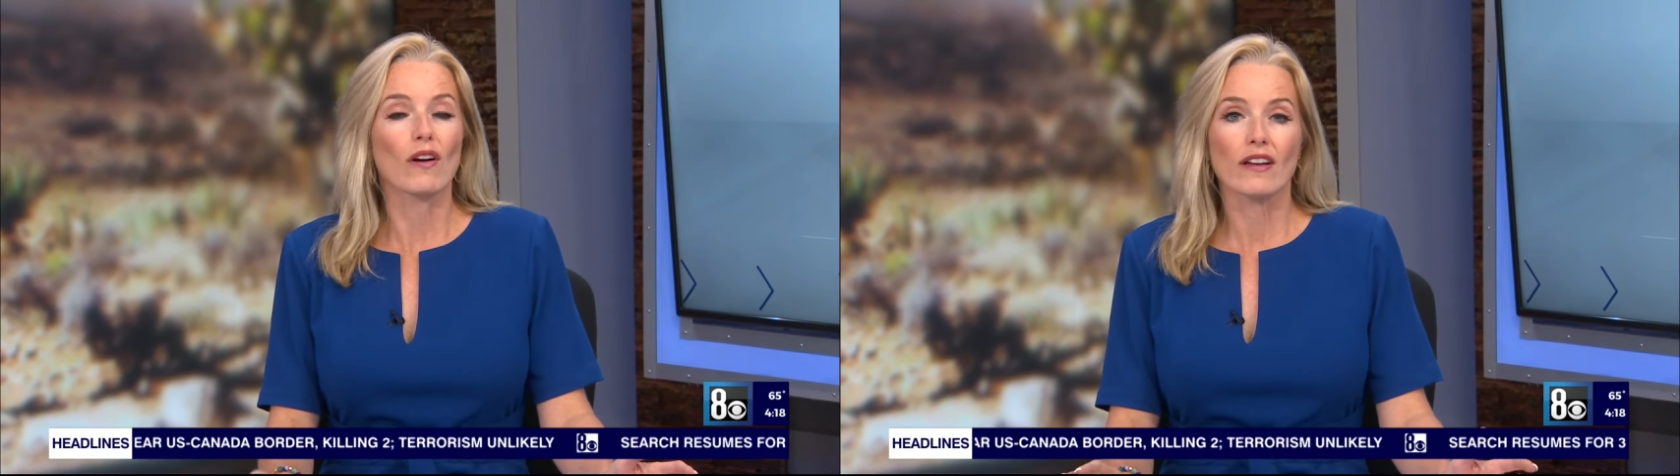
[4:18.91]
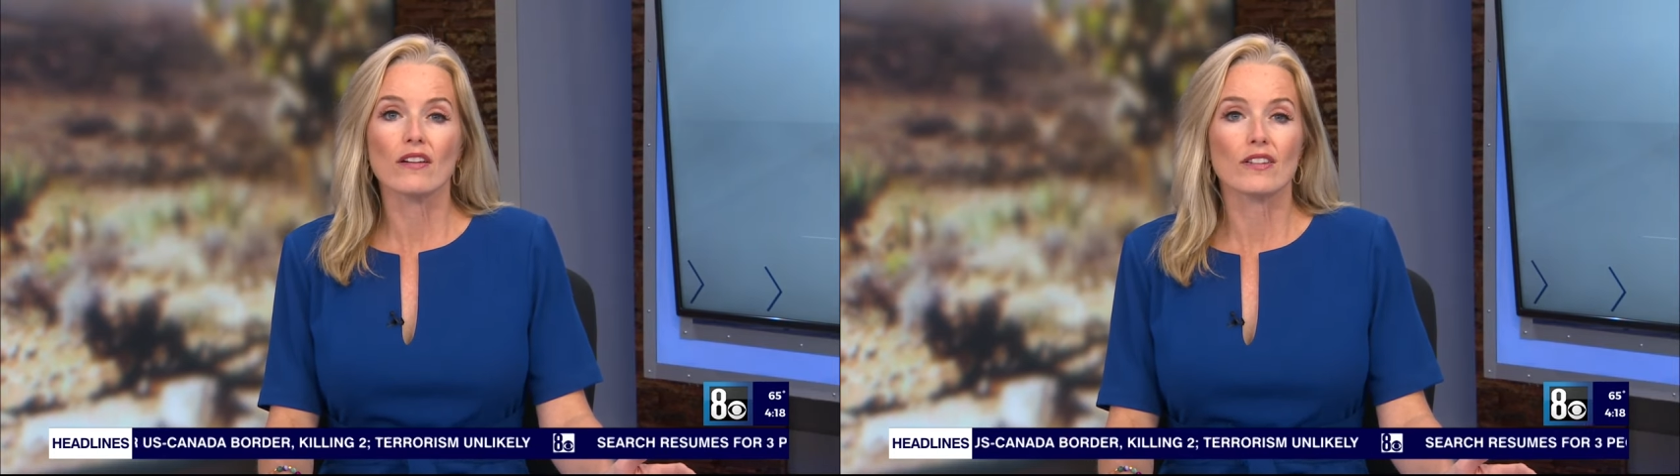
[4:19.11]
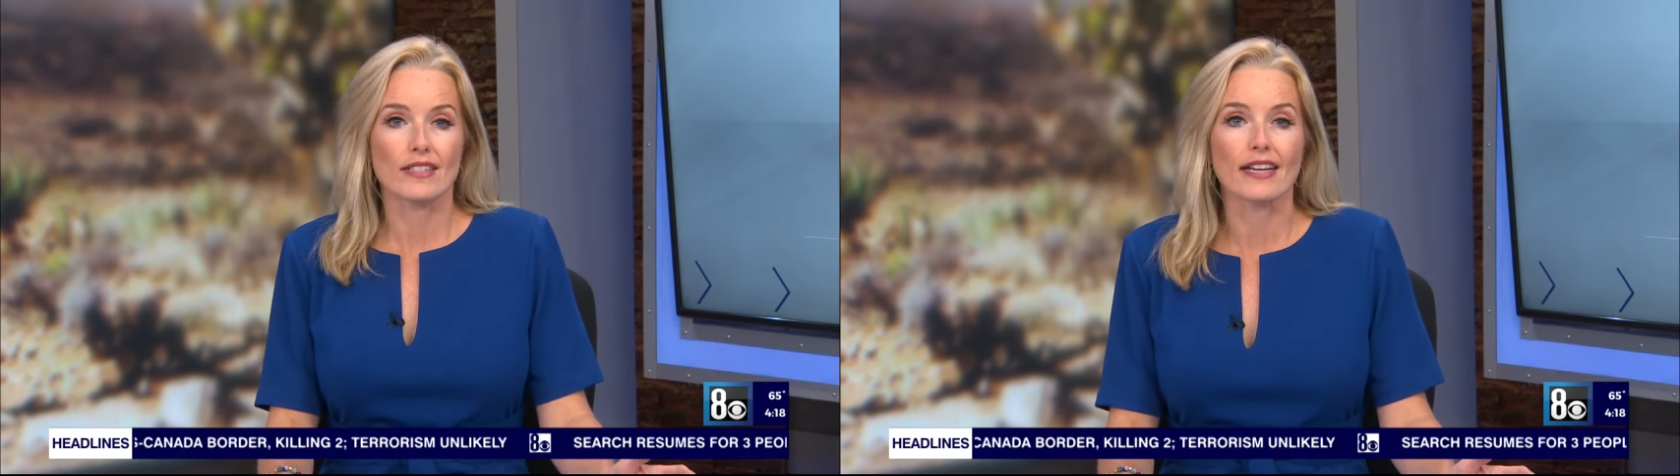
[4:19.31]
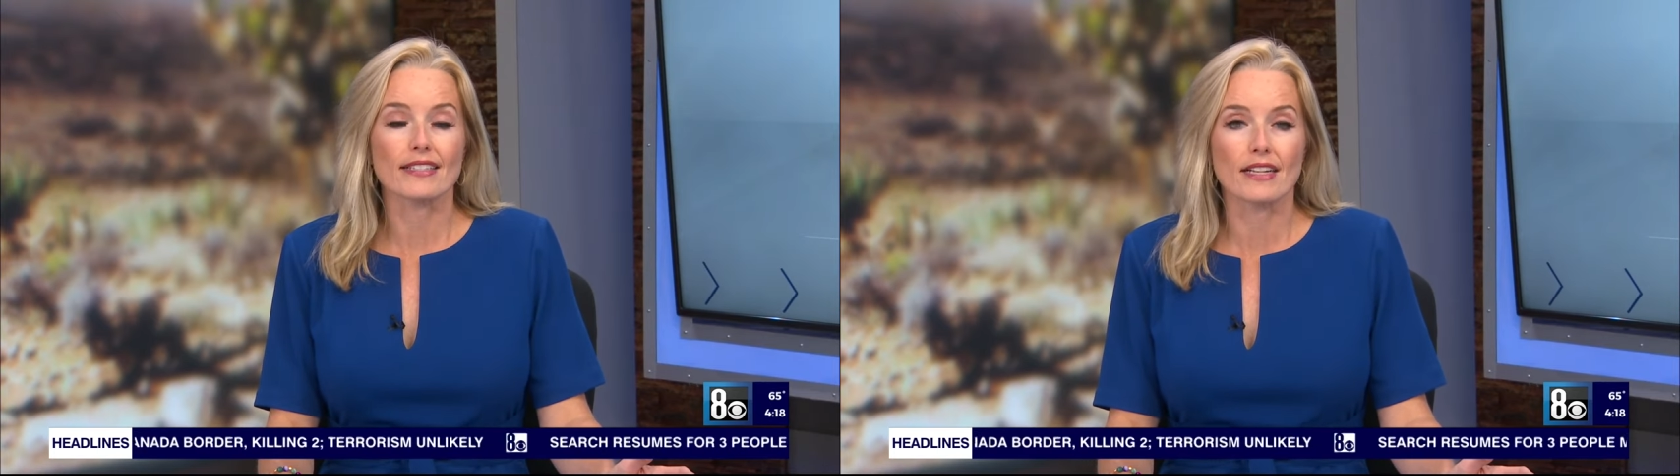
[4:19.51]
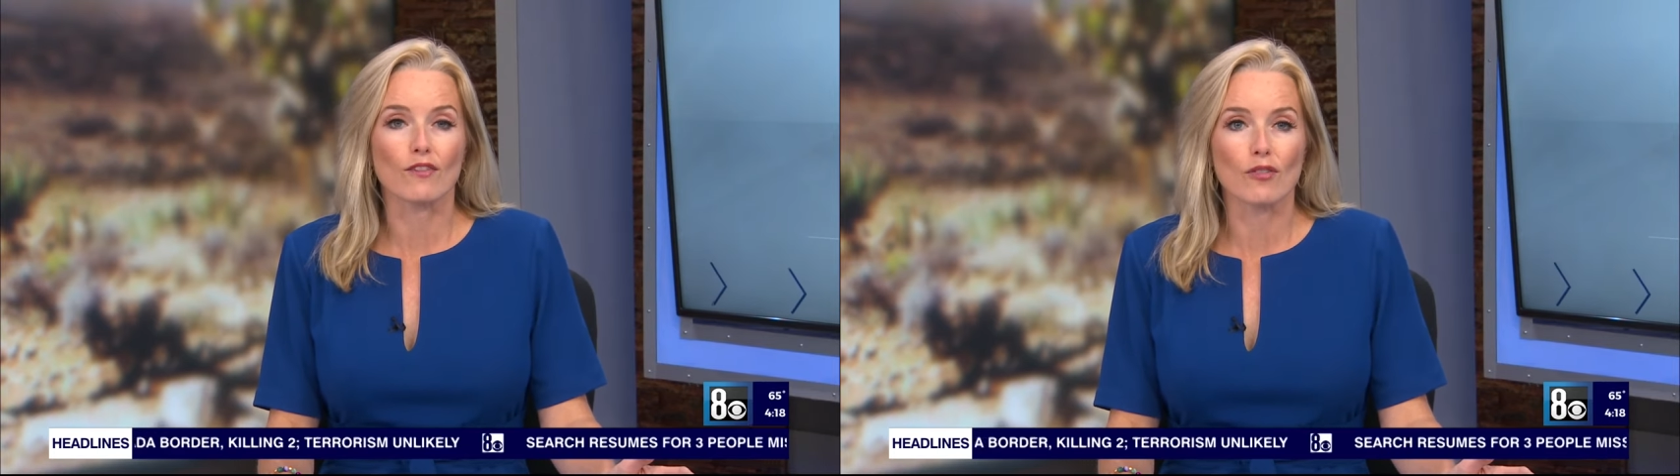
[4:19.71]
or it could
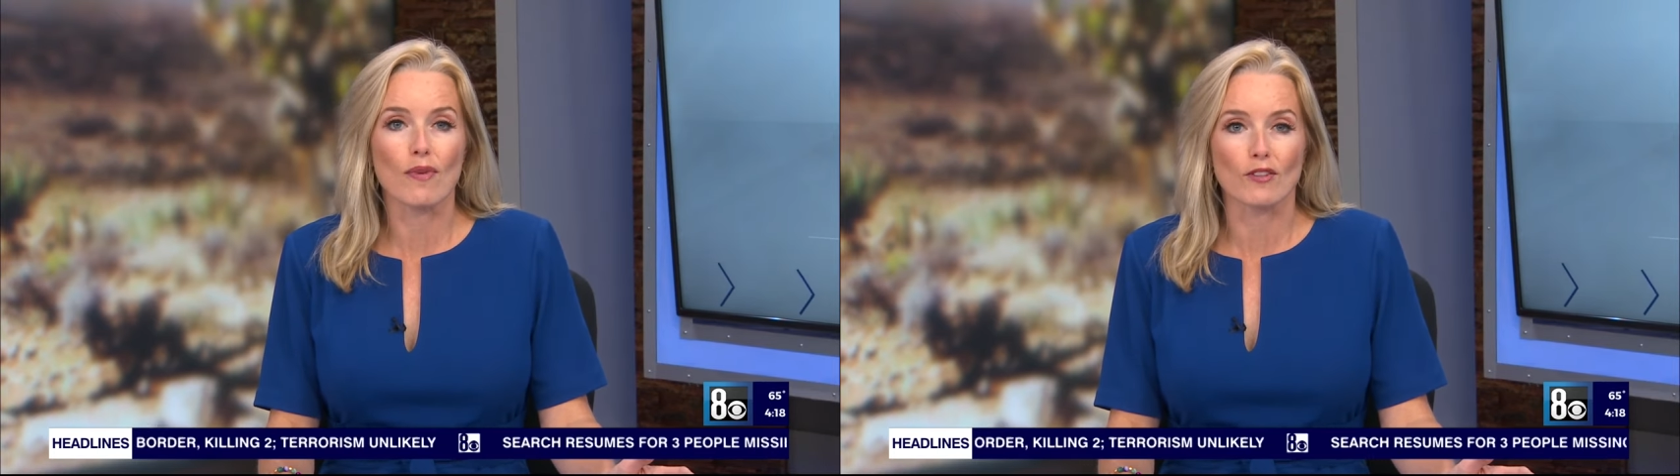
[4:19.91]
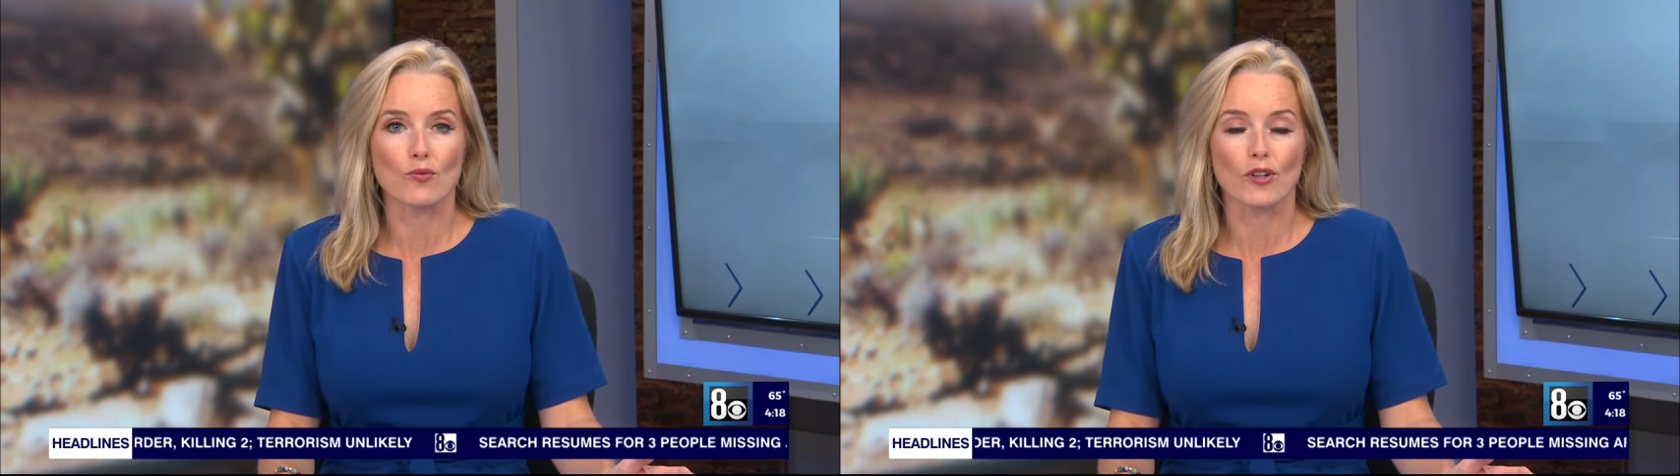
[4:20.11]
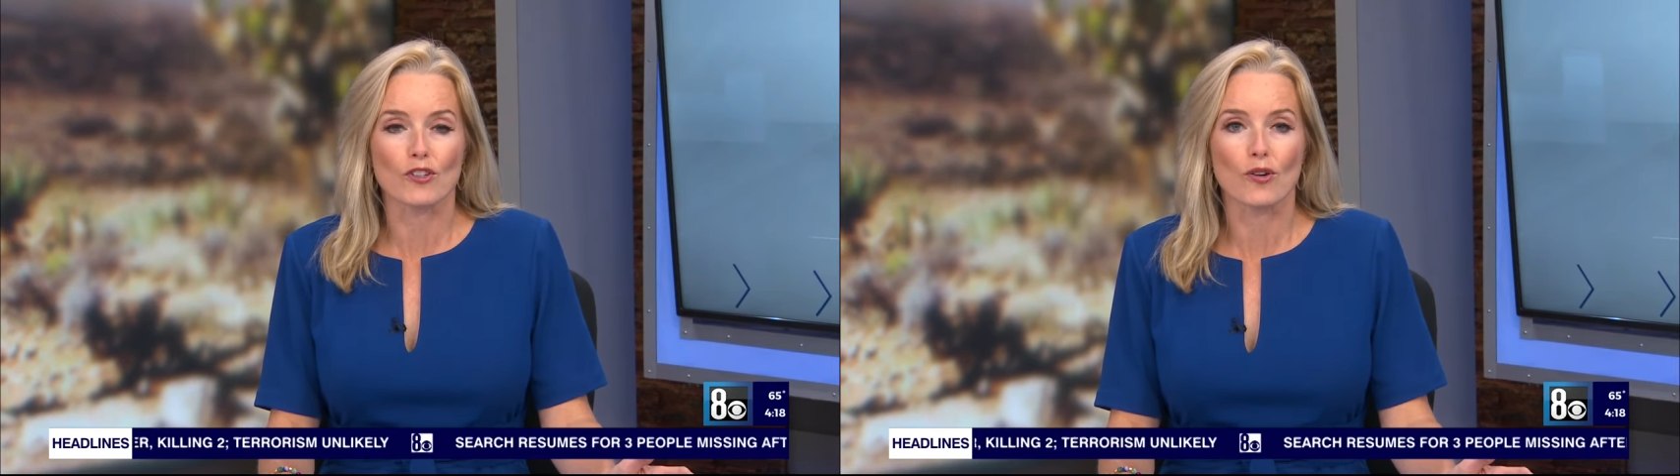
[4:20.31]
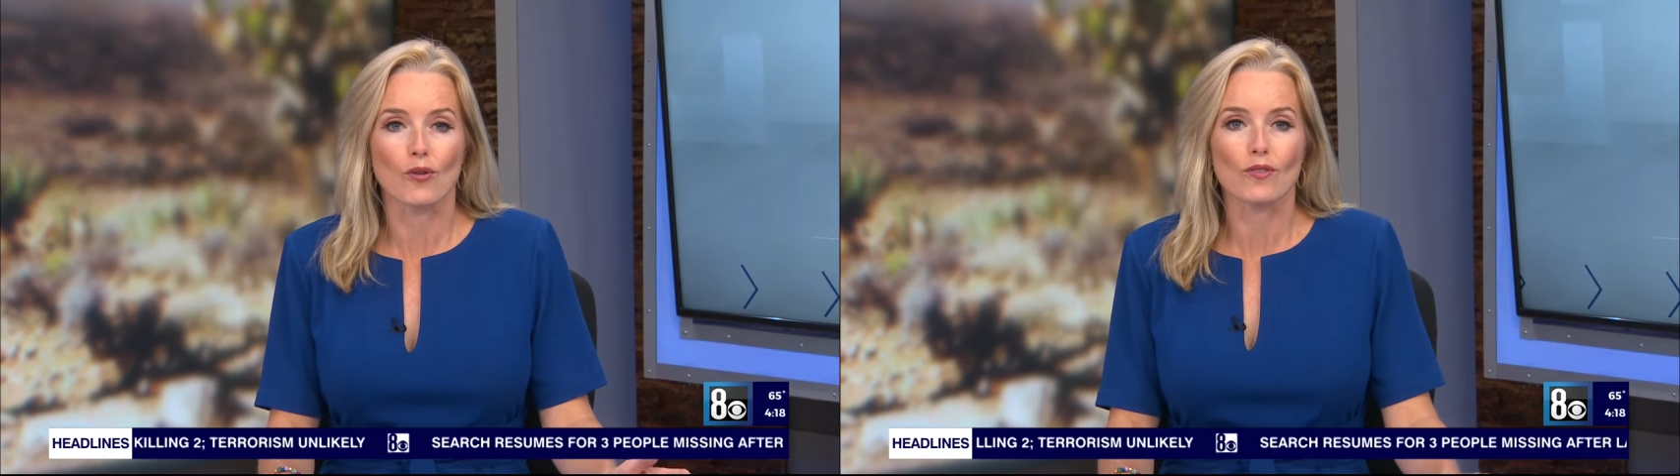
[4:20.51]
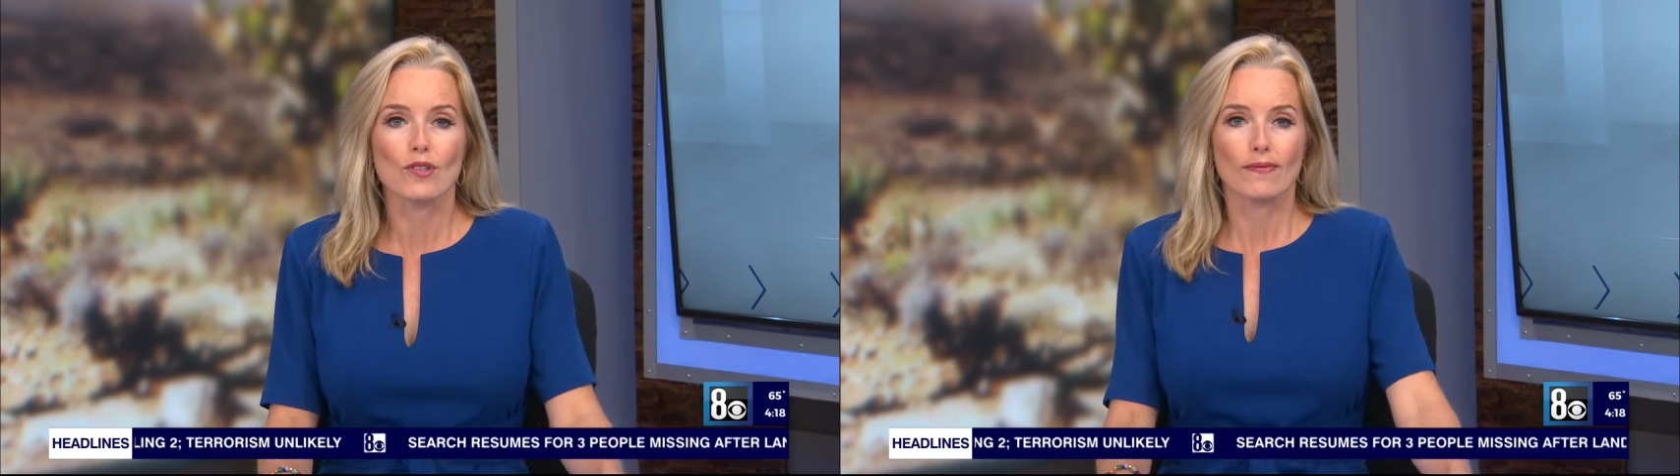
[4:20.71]
take several months, we're
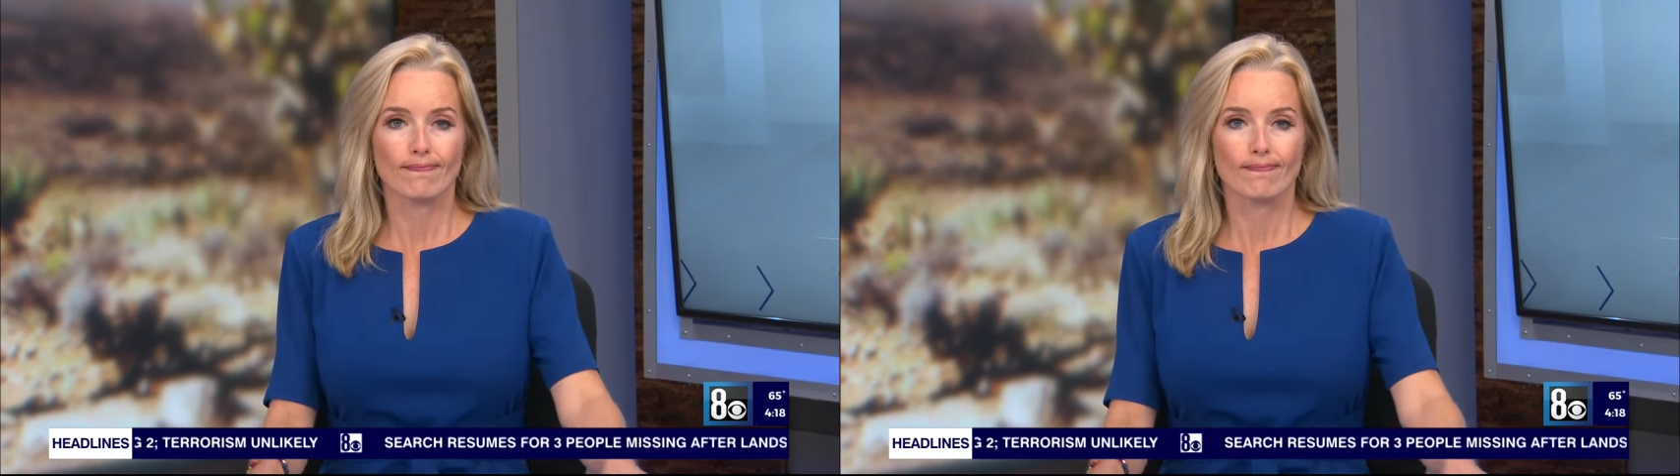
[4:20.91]
told.